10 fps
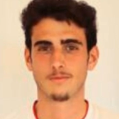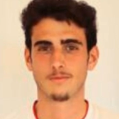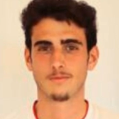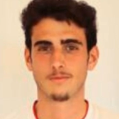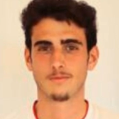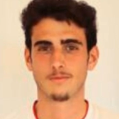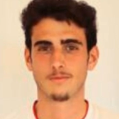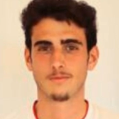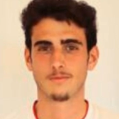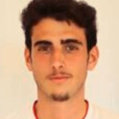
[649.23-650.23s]

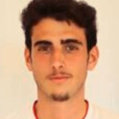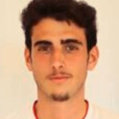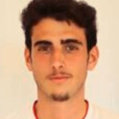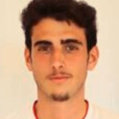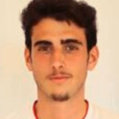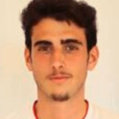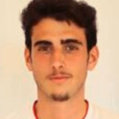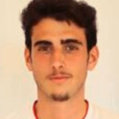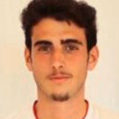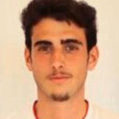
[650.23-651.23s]

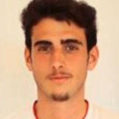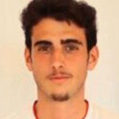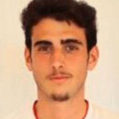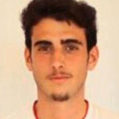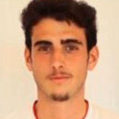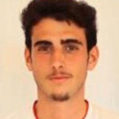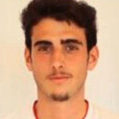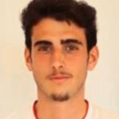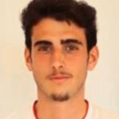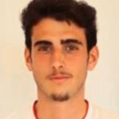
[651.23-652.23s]

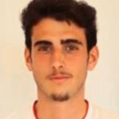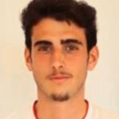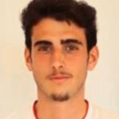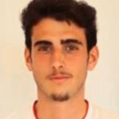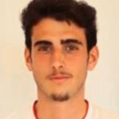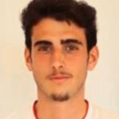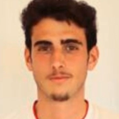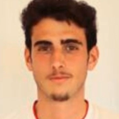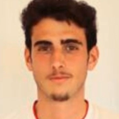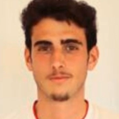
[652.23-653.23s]

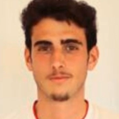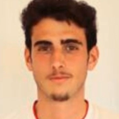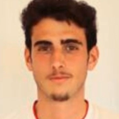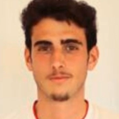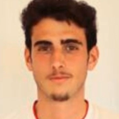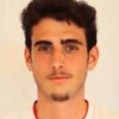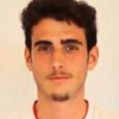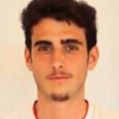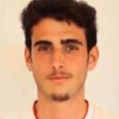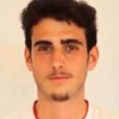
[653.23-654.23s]

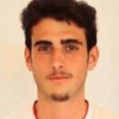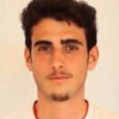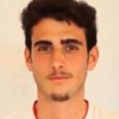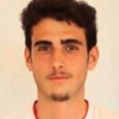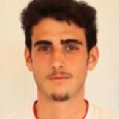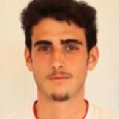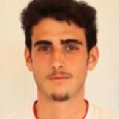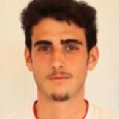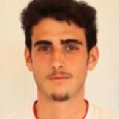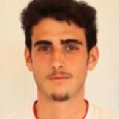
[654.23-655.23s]

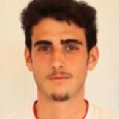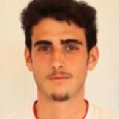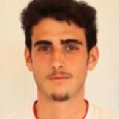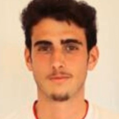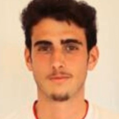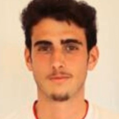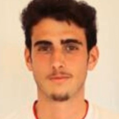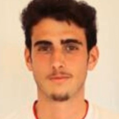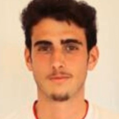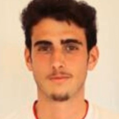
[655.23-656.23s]

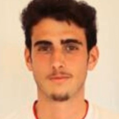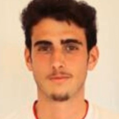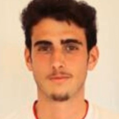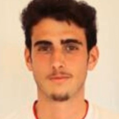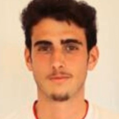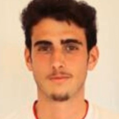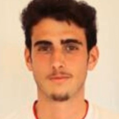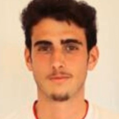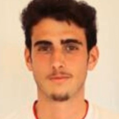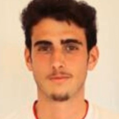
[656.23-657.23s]
The face doesn't move, so there is nothing to read.